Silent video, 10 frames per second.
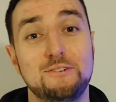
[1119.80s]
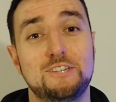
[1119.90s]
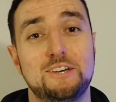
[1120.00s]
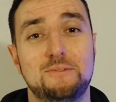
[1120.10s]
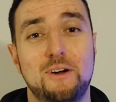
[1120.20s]

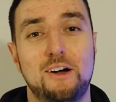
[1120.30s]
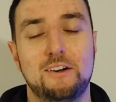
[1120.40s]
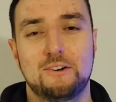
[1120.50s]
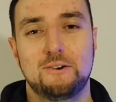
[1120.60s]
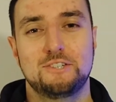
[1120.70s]
also
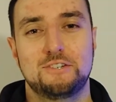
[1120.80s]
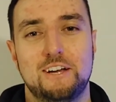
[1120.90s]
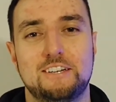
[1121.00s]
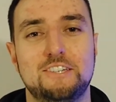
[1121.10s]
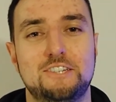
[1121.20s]
our course
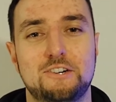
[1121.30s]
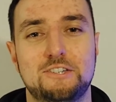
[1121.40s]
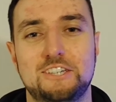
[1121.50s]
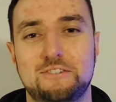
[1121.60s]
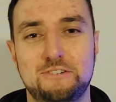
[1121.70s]
director,
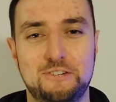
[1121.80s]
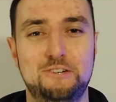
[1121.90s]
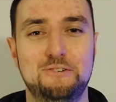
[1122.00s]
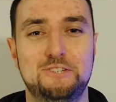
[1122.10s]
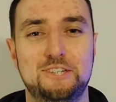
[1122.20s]
Josh, is a real
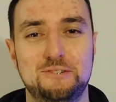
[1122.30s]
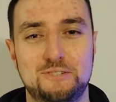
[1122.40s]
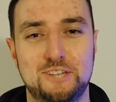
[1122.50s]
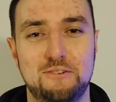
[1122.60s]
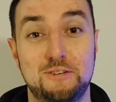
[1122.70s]
hoot too.
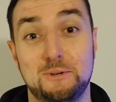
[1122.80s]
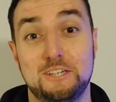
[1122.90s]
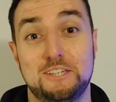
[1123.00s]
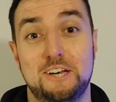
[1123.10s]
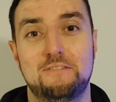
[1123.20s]
So you want
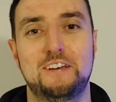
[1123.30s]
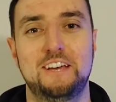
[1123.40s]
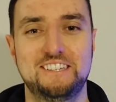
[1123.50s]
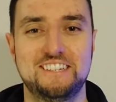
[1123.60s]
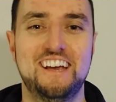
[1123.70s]
to sign up for
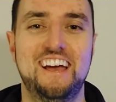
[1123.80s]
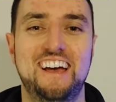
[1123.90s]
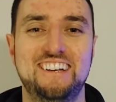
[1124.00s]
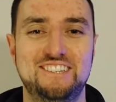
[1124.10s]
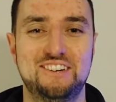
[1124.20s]
his
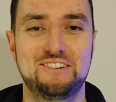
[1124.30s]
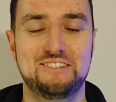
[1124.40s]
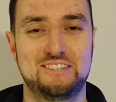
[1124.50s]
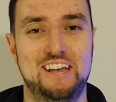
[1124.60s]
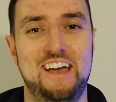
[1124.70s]

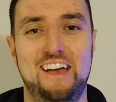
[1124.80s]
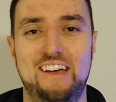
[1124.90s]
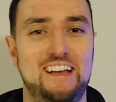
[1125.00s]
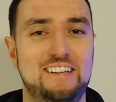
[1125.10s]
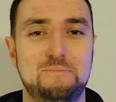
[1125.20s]
jokes
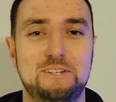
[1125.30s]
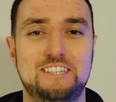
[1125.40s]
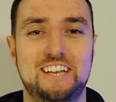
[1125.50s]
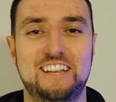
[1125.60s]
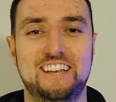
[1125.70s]
as much
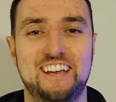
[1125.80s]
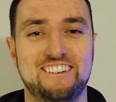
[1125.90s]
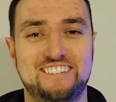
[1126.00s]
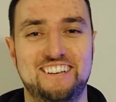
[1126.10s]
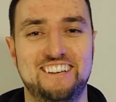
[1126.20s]
as anything
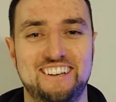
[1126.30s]
else.